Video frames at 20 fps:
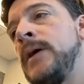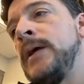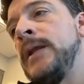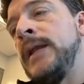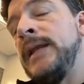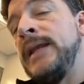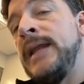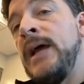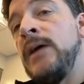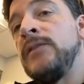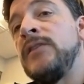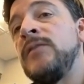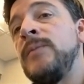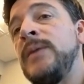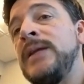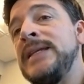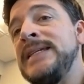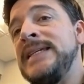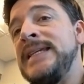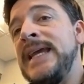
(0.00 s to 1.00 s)

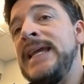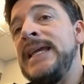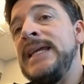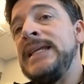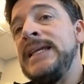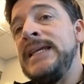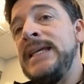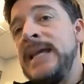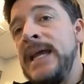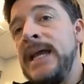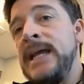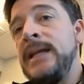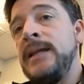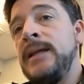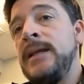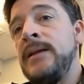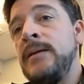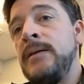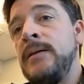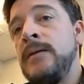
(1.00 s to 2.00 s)
announcement date yet
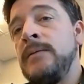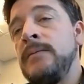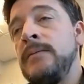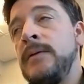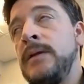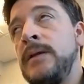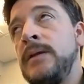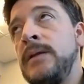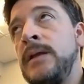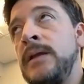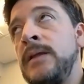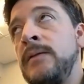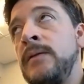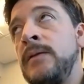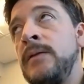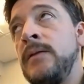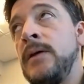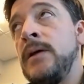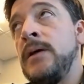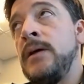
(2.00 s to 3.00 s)
in
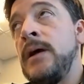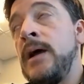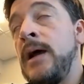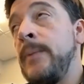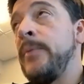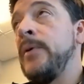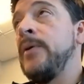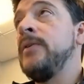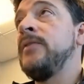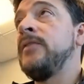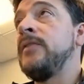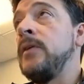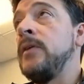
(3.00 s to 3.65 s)
the hopper.